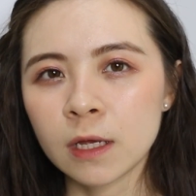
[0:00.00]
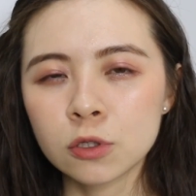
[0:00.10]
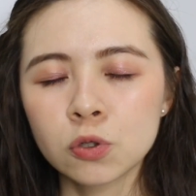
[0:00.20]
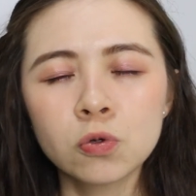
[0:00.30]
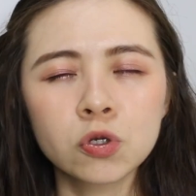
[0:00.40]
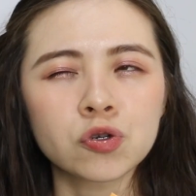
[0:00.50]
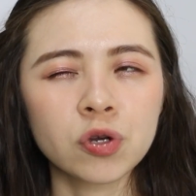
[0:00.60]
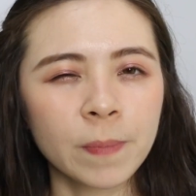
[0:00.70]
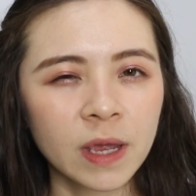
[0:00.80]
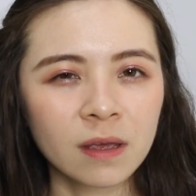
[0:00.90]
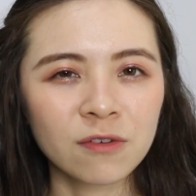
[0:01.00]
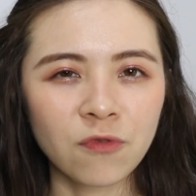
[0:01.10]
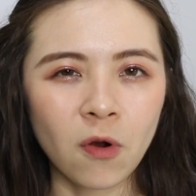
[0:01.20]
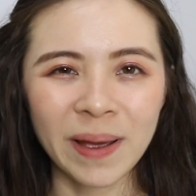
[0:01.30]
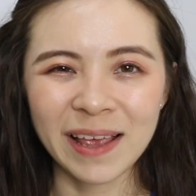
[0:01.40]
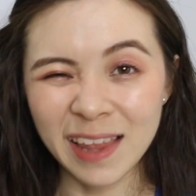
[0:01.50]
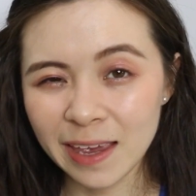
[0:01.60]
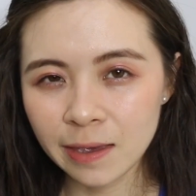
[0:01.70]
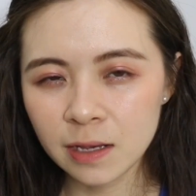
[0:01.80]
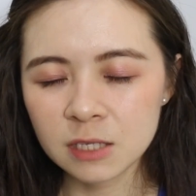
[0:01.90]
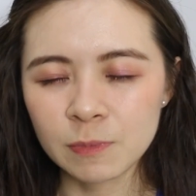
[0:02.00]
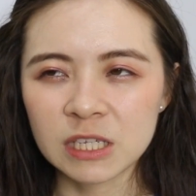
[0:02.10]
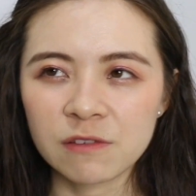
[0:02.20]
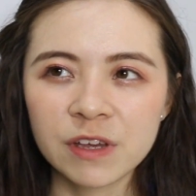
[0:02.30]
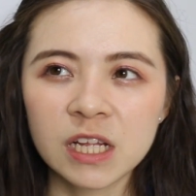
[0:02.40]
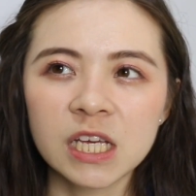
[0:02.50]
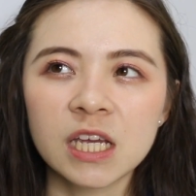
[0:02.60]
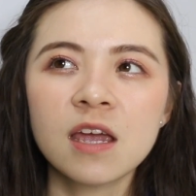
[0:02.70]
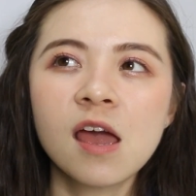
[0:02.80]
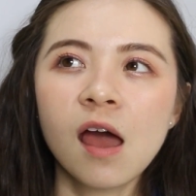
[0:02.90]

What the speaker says: too stripping for my liking specifically.